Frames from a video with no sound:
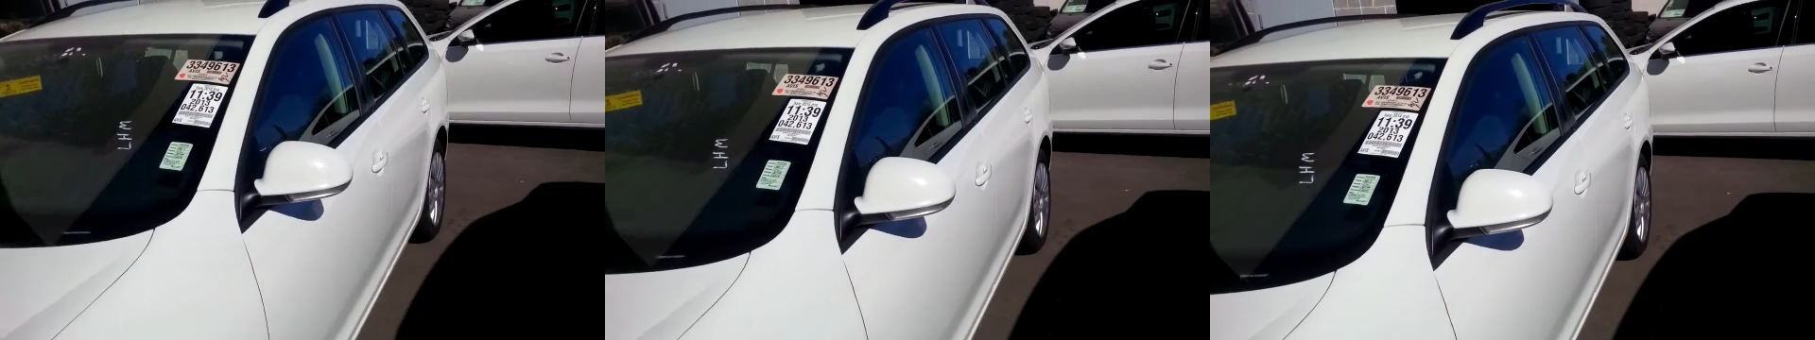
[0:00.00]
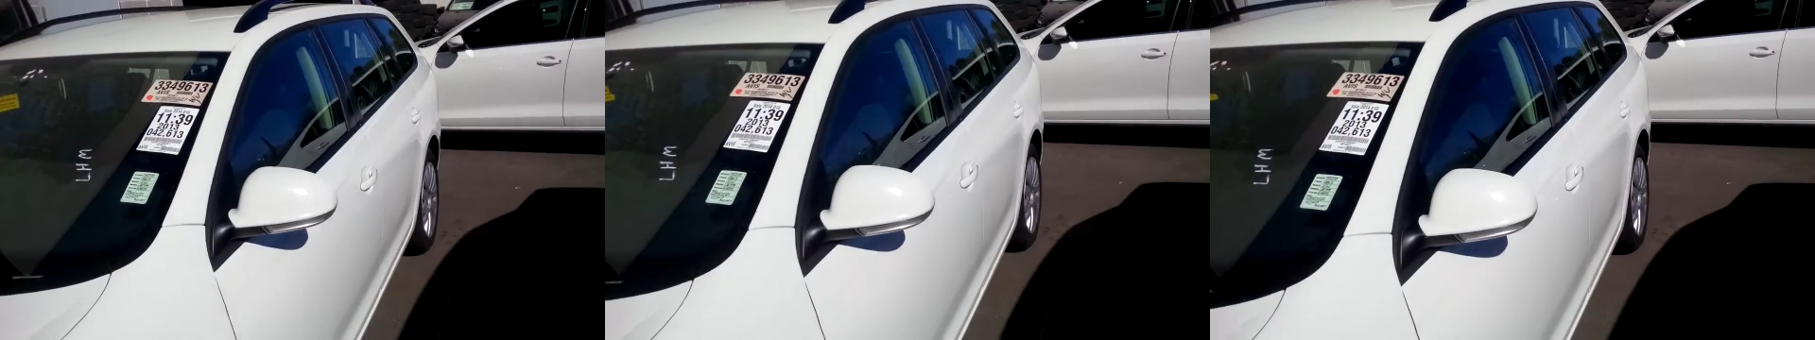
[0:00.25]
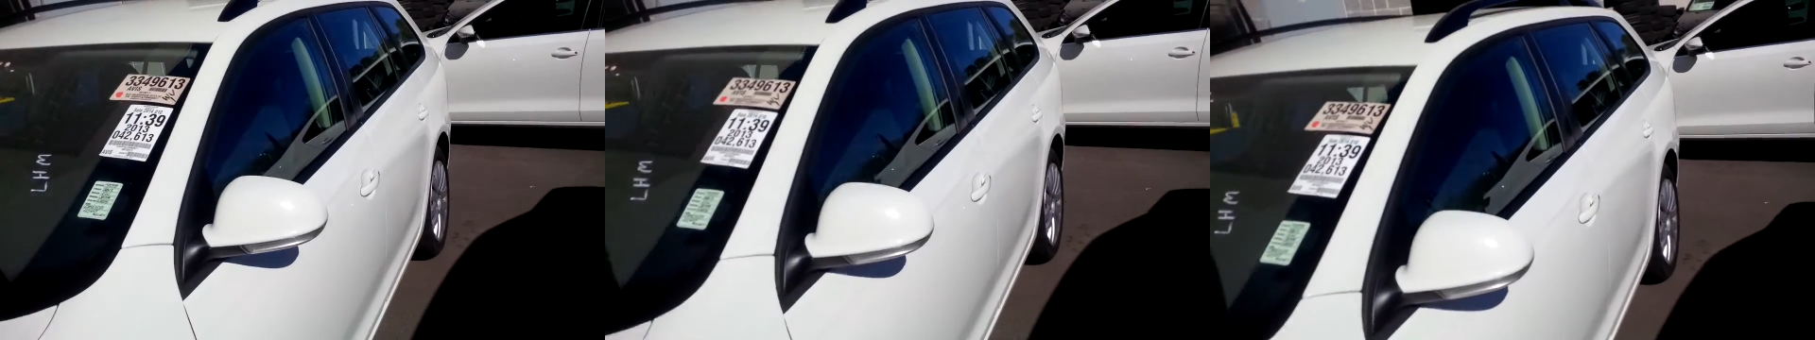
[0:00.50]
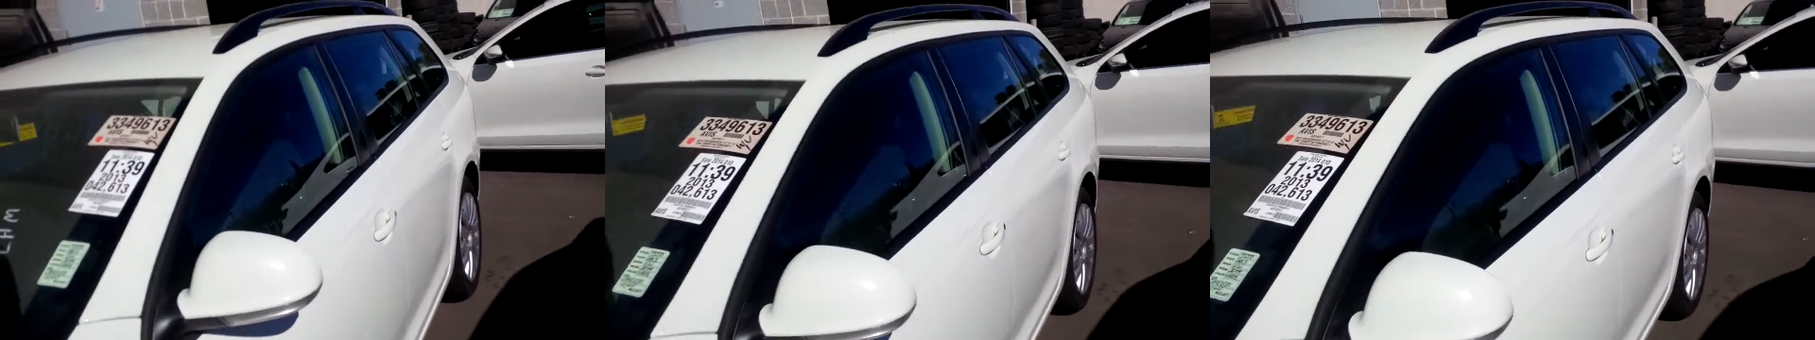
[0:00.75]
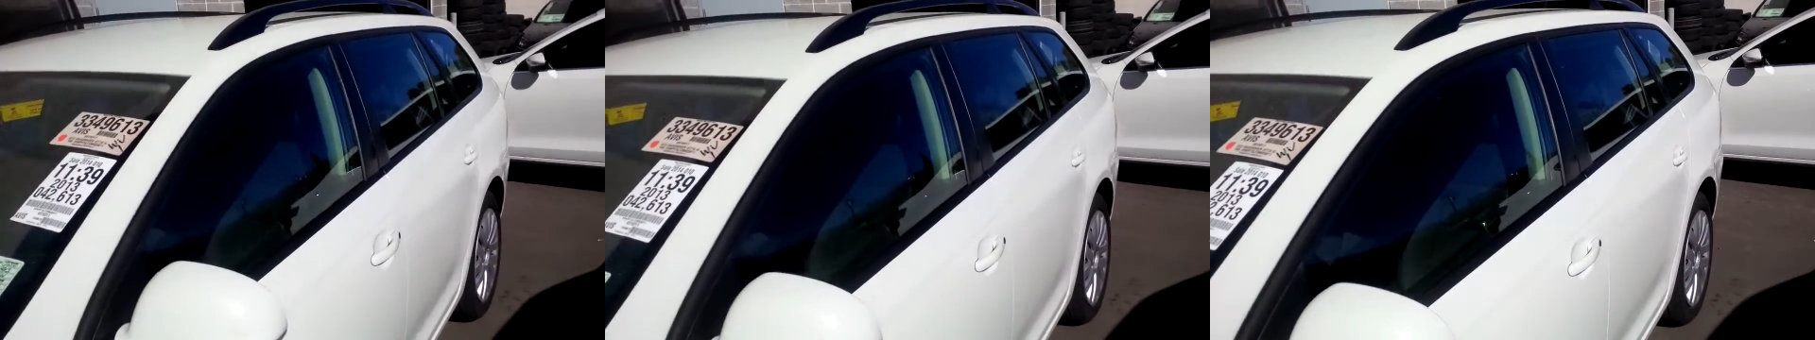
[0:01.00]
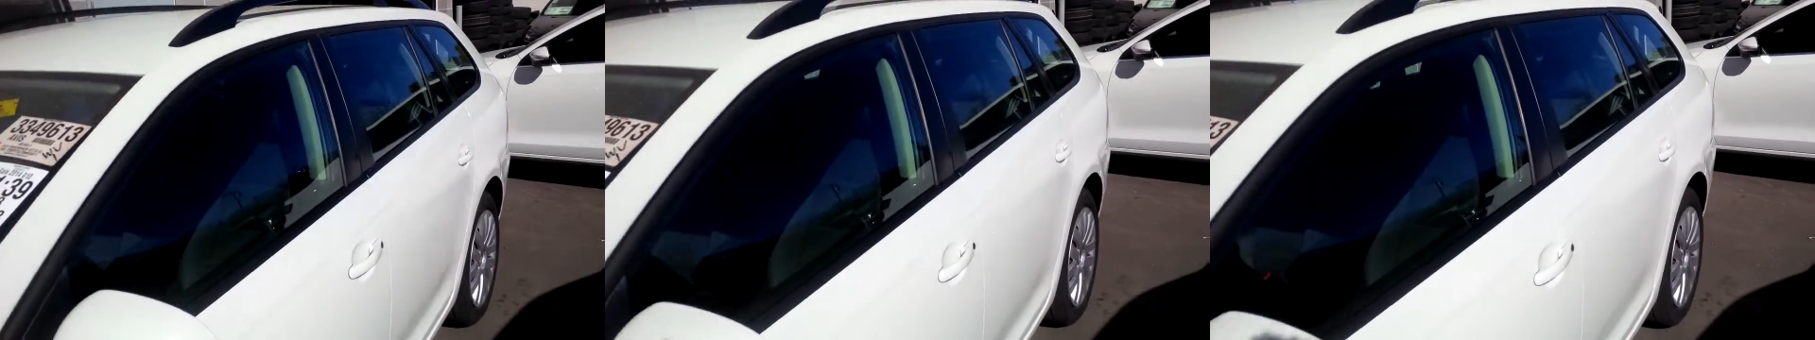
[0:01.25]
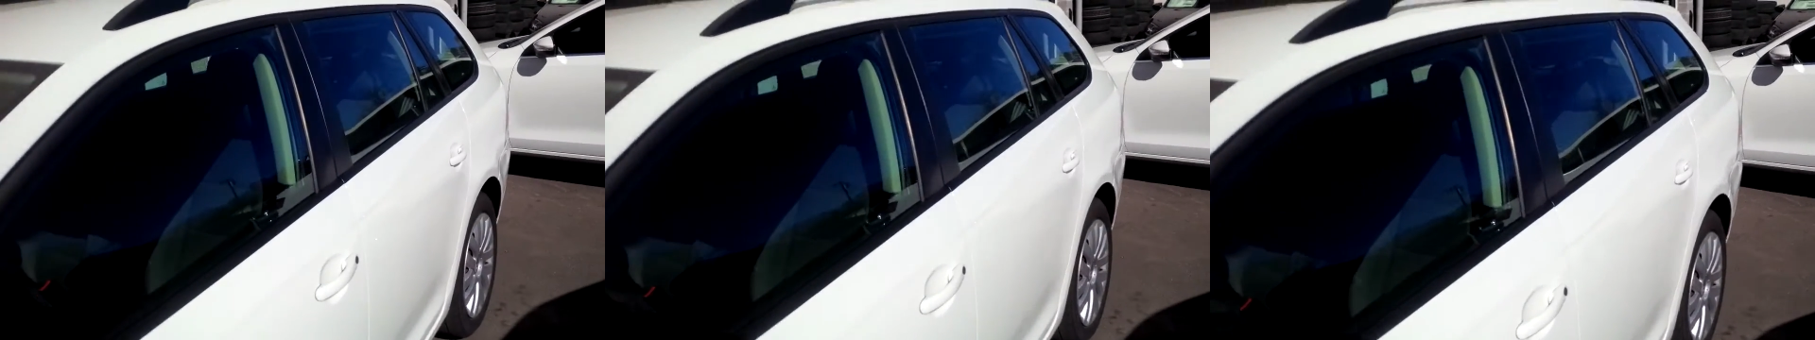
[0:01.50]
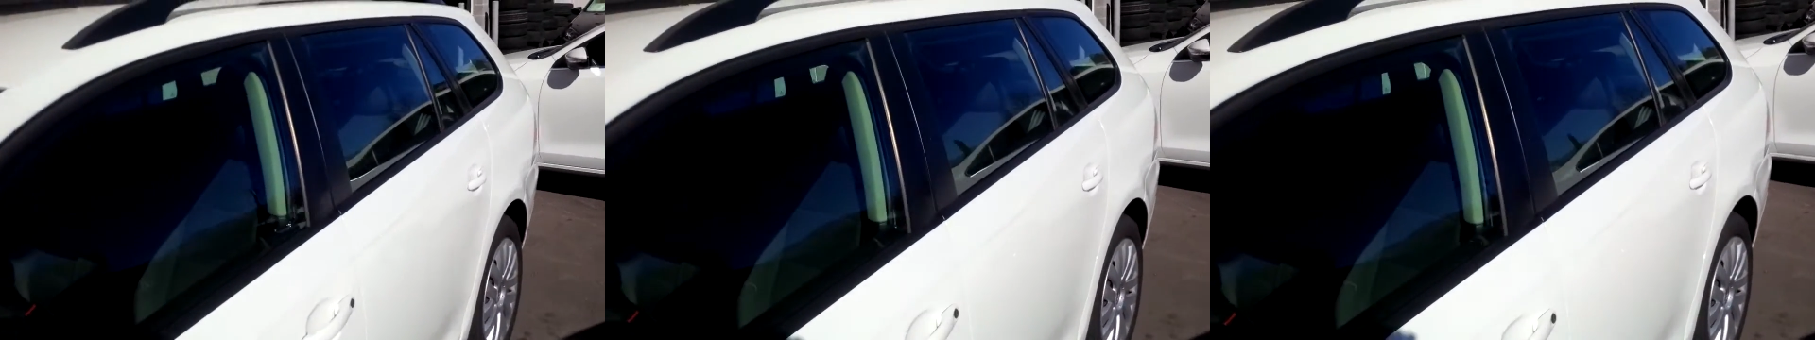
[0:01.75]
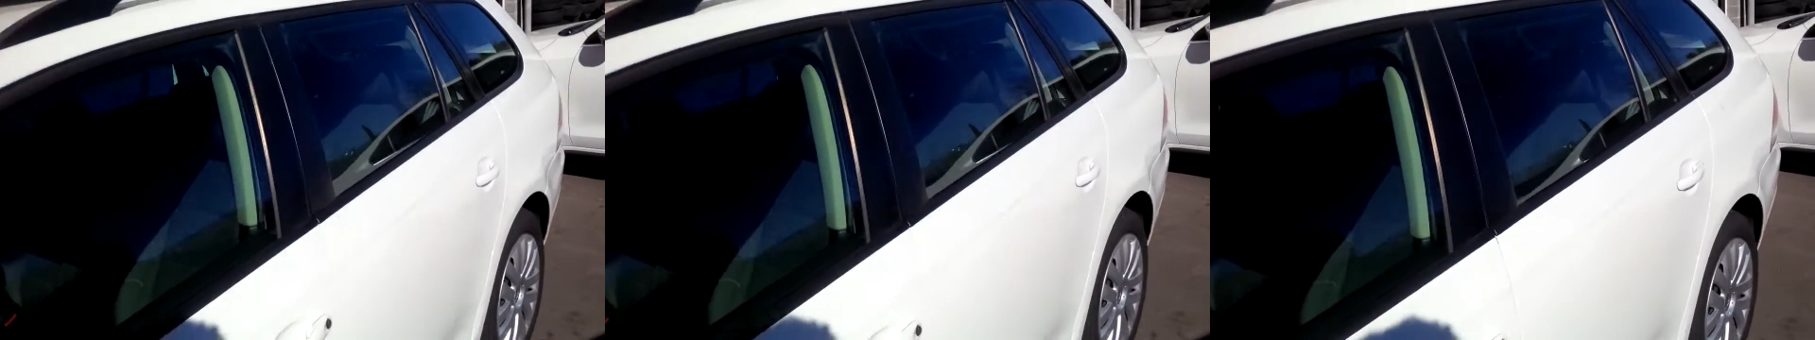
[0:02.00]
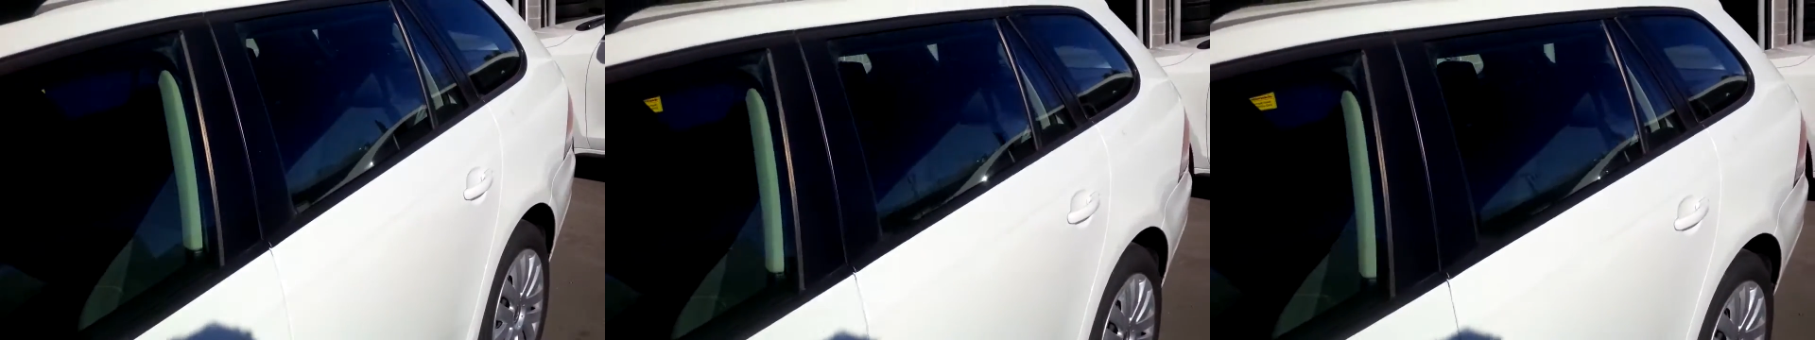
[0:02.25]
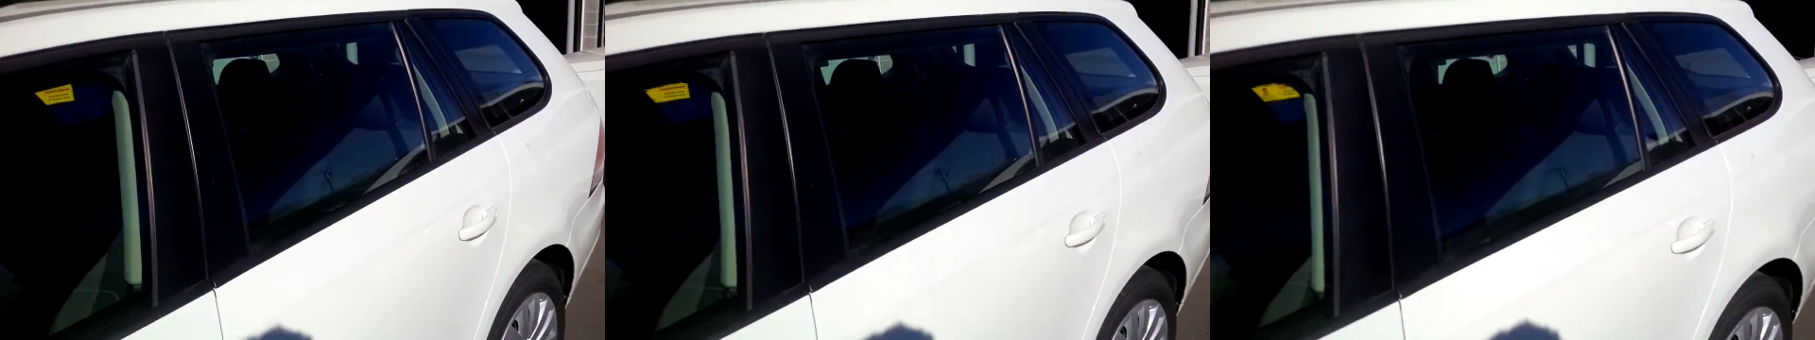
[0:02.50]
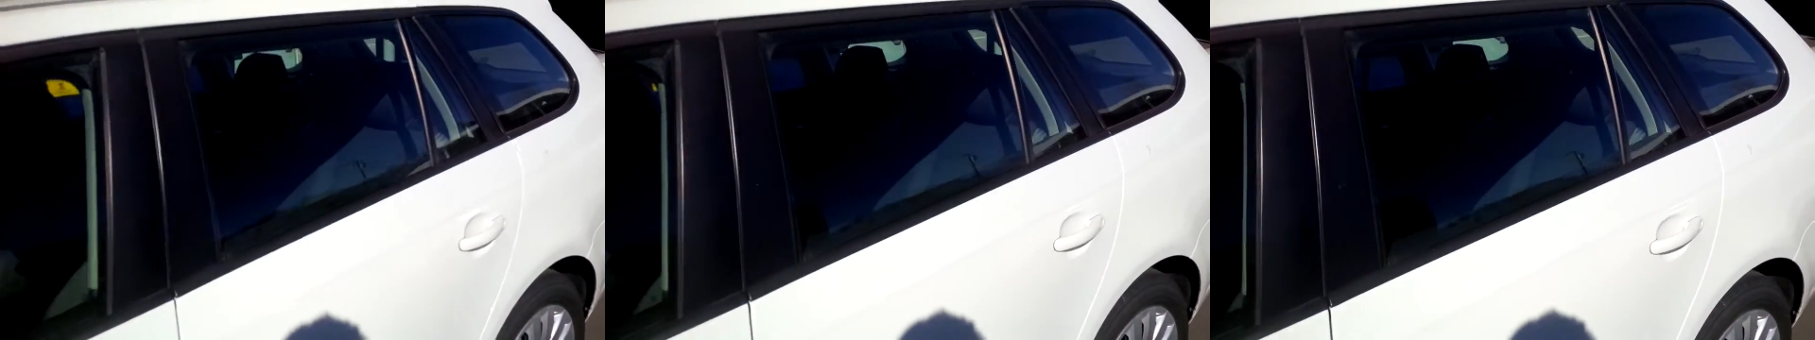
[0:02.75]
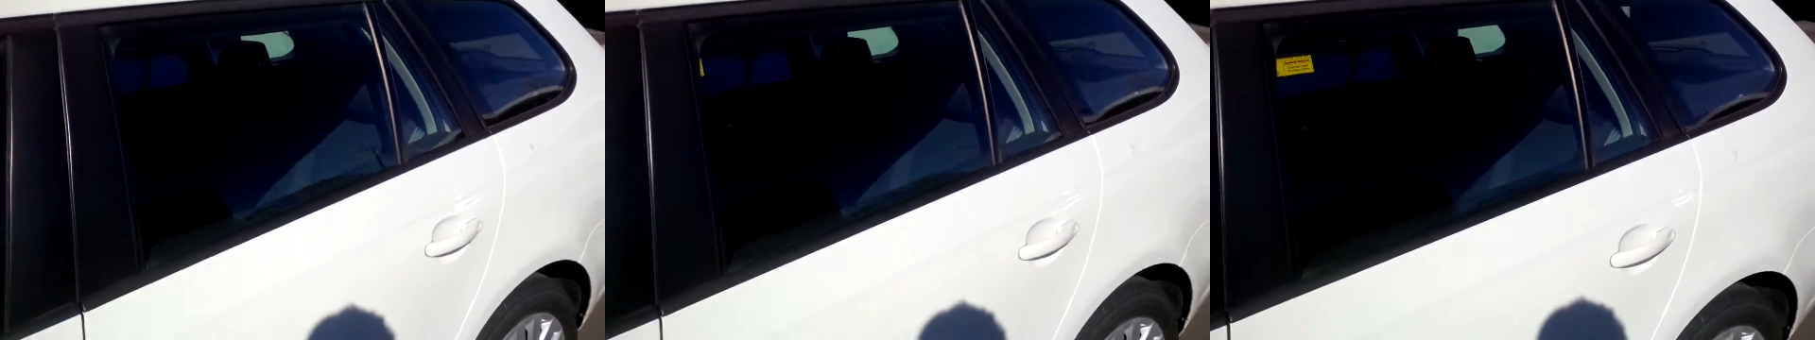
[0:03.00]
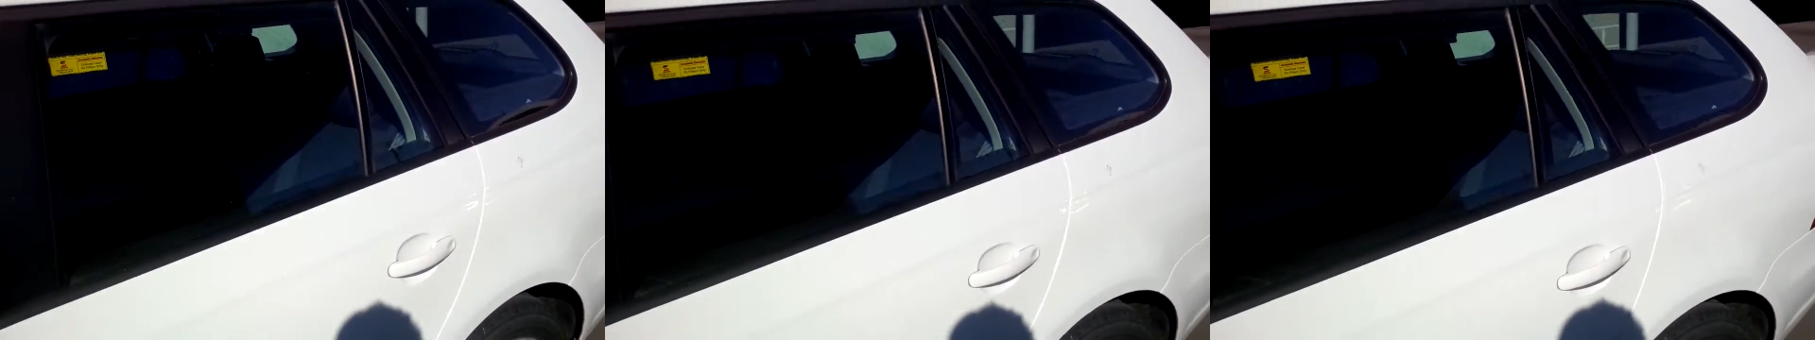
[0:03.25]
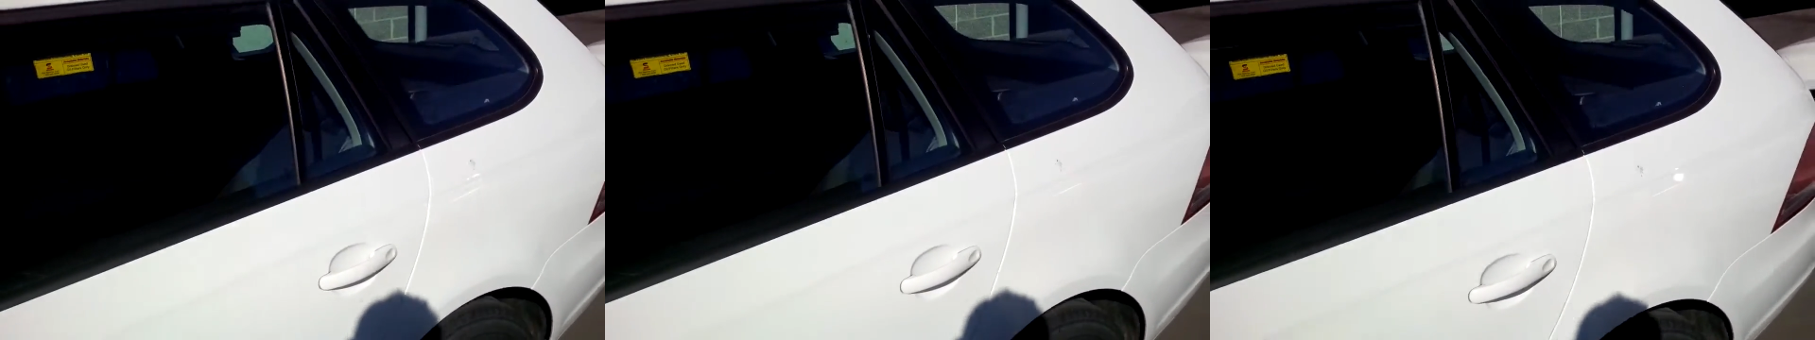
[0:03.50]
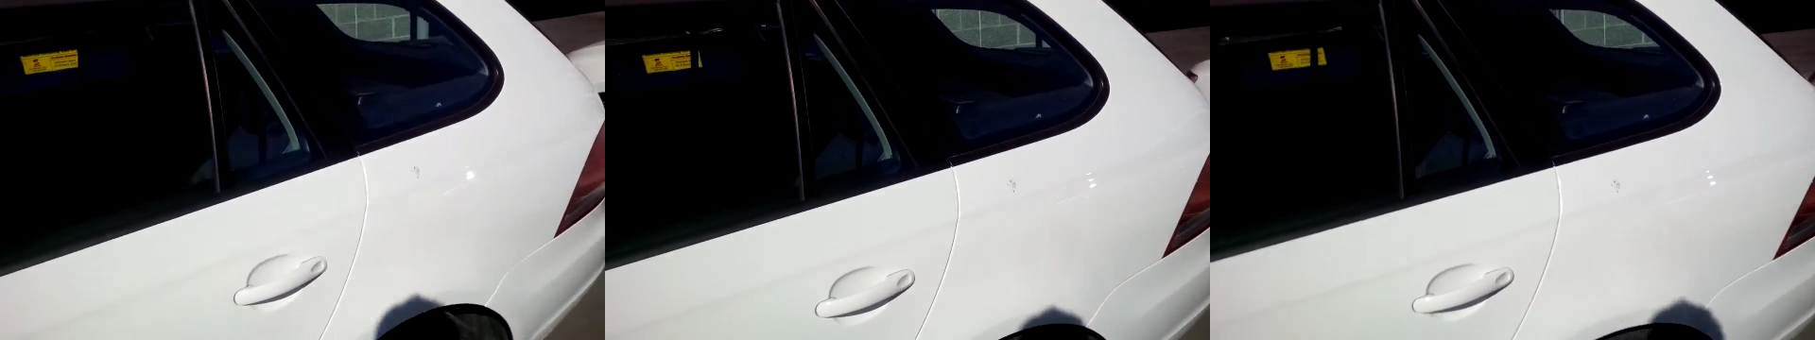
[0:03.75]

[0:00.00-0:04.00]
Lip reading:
[unreadable: no face in view]